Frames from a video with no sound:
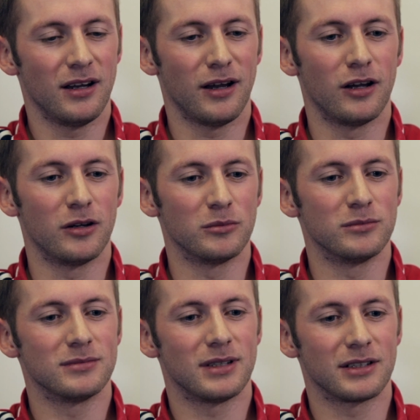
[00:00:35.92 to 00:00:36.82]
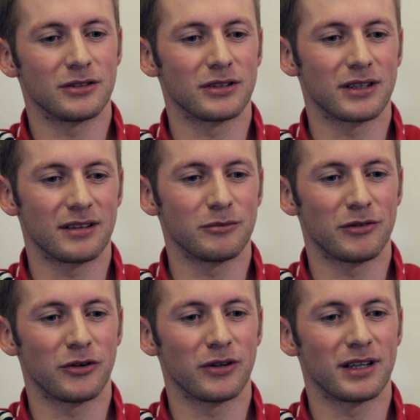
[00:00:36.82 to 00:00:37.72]
I know that
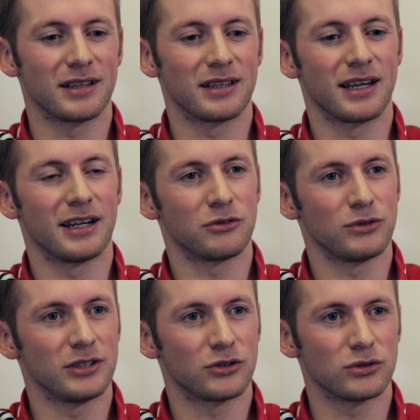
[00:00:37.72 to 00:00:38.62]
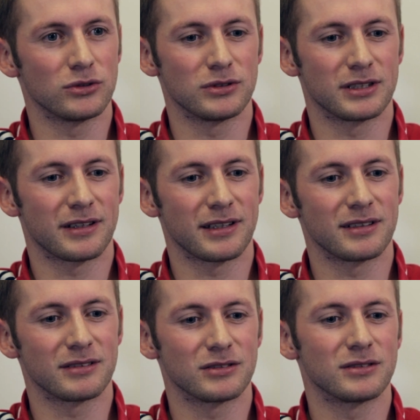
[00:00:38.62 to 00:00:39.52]
before that the guys really struggled, and I
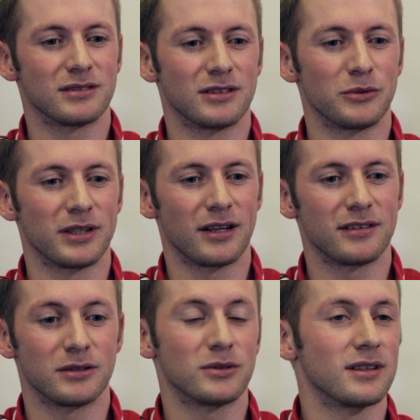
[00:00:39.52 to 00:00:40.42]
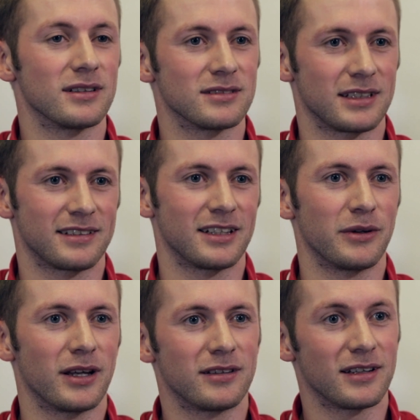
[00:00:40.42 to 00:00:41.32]
think that without it, well, like I say,
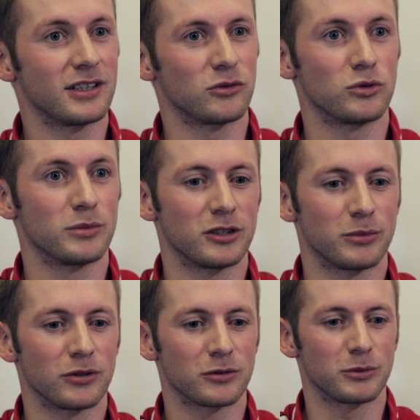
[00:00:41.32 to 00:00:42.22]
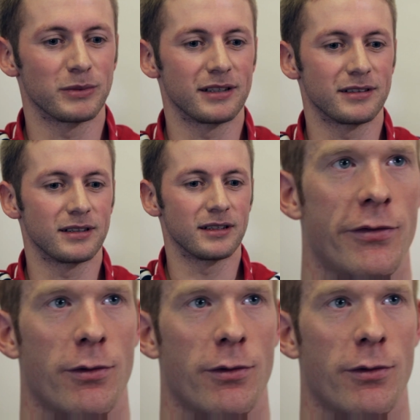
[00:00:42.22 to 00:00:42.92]
without it, I just wouldn't be a sportsman, basically.